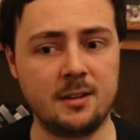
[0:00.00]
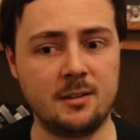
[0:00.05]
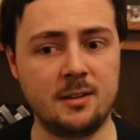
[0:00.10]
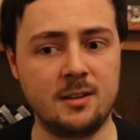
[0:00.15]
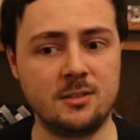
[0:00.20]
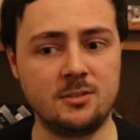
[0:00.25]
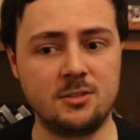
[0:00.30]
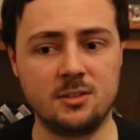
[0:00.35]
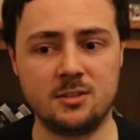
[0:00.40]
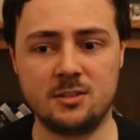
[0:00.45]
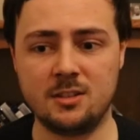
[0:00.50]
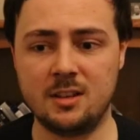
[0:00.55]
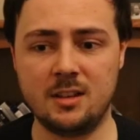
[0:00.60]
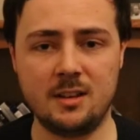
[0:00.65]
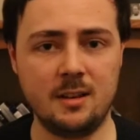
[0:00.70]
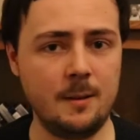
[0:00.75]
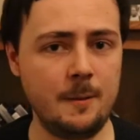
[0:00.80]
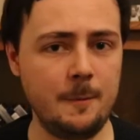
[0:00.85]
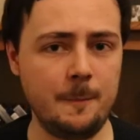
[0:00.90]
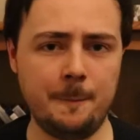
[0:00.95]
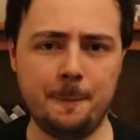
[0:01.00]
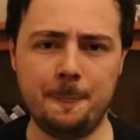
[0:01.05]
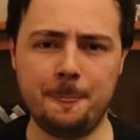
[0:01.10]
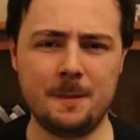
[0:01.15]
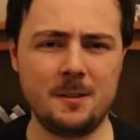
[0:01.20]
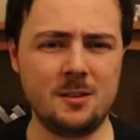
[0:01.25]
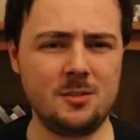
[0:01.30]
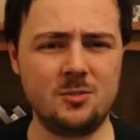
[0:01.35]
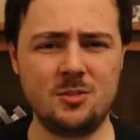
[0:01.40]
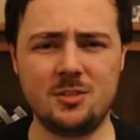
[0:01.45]
and
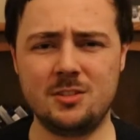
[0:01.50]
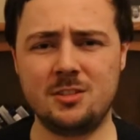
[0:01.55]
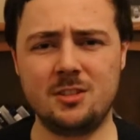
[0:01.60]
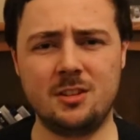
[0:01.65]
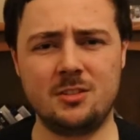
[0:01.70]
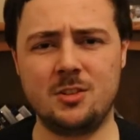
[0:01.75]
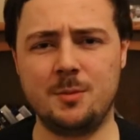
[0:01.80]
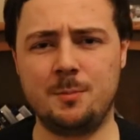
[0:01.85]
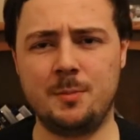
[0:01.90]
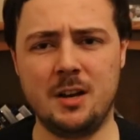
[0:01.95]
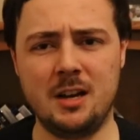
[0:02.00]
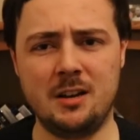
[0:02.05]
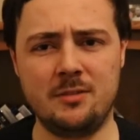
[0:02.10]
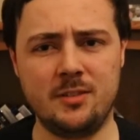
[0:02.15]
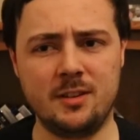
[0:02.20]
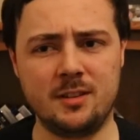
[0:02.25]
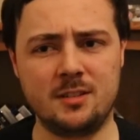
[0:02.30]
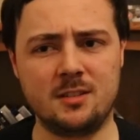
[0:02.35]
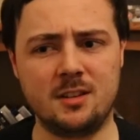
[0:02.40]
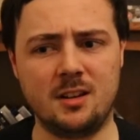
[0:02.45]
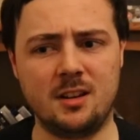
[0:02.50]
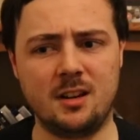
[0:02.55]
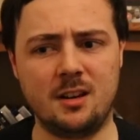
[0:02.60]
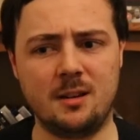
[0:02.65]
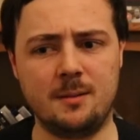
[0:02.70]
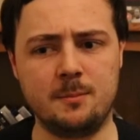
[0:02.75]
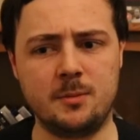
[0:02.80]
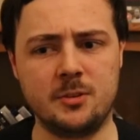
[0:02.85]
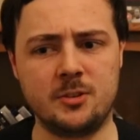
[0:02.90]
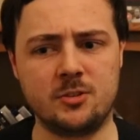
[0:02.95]
just such a perfect
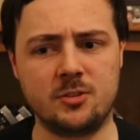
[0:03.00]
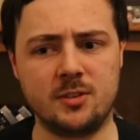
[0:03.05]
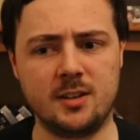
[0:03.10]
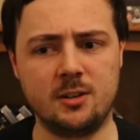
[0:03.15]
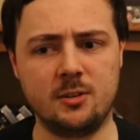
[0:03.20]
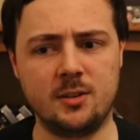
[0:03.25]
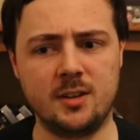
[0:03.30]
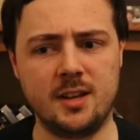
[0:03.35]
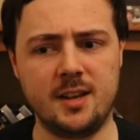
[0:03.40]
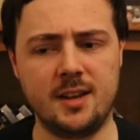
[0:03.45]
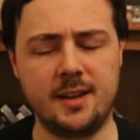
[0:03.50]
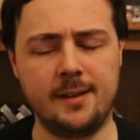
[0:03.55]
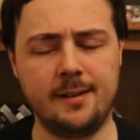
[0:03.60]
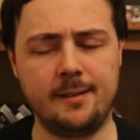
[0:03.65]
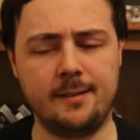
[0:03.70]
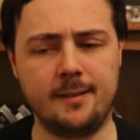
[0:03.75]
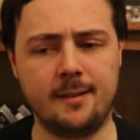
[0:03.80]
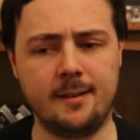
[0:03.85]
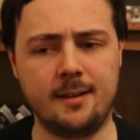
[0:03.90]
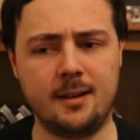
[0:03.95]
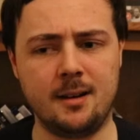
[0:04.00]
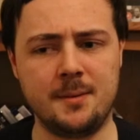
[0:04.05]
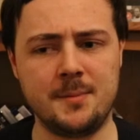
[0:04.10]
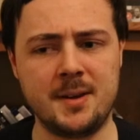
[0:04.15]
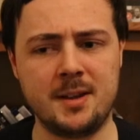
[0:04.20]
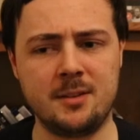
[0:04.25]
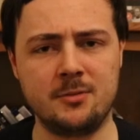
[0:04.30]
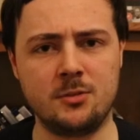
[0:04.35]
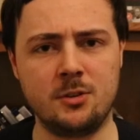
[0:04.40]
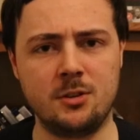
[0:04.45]
portrayal here.
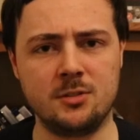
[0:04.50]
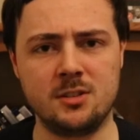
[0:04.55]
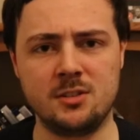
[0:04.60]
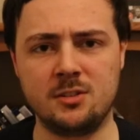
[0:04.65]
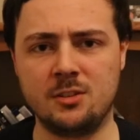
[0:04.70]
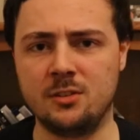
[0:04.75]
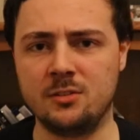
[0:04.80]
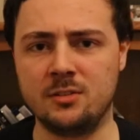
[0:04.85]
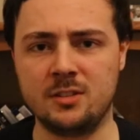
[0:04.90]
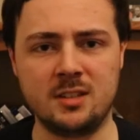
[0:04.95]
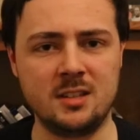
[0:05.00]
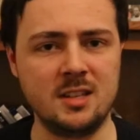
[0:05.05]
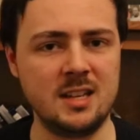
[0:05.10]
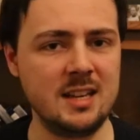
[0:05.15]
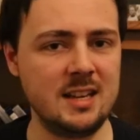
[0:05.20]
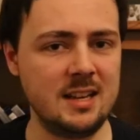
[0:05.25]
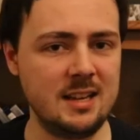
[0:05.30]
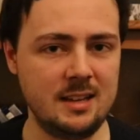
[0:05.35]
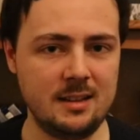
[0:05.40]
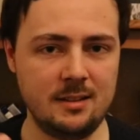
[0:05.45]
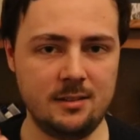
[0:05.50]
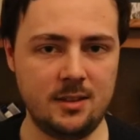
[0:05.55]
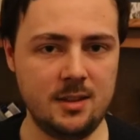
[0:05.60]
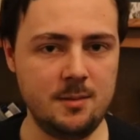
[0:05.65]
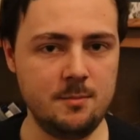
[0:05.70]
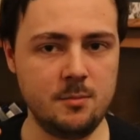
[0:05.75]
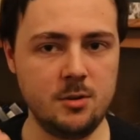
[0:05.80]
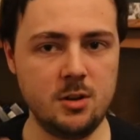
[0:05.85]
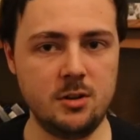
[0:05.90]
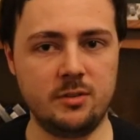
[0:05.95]
And of course, it's got the
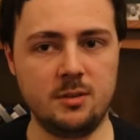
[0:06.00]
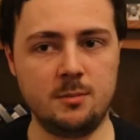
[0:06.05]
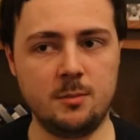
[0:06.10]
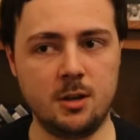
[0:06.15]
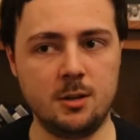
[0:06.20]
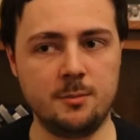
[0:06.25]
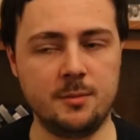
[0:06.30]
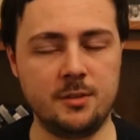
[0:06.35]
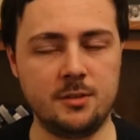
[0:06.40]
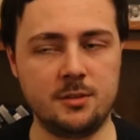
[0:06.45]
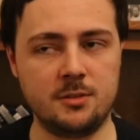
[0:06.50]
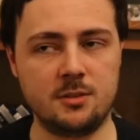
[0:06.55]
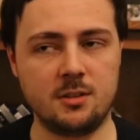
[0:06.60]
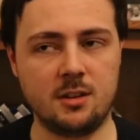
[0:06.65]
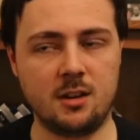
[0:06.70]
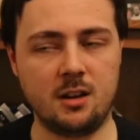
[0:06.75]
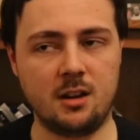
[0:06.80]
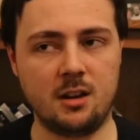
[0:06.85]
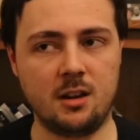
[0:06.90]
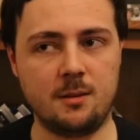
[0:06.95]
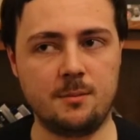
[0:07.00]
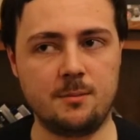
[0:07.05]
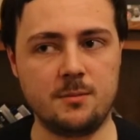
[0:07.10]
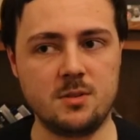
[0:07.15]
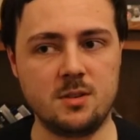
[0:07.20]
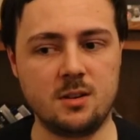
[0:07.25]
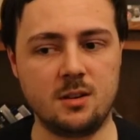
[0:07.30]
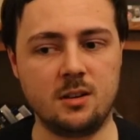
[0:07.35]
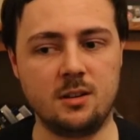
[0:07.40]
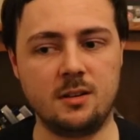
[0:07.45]
moving moments,
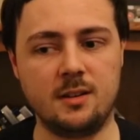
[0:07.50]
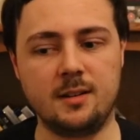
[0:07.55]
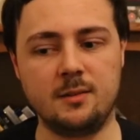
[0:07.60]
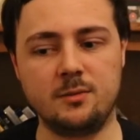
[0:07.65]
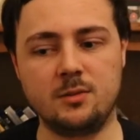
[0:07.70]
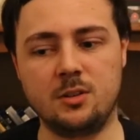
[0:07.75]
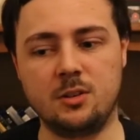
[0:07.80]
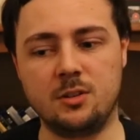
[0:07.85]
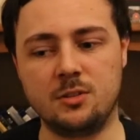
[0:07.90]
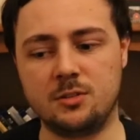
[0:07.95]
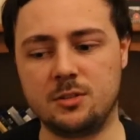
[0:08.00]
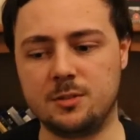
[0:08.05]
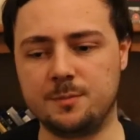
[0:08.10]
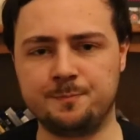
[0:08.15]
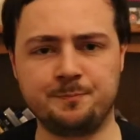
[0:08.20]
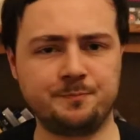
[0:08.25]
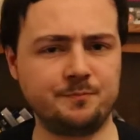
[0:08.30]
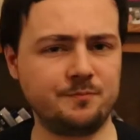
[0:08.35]
you know, and of course, the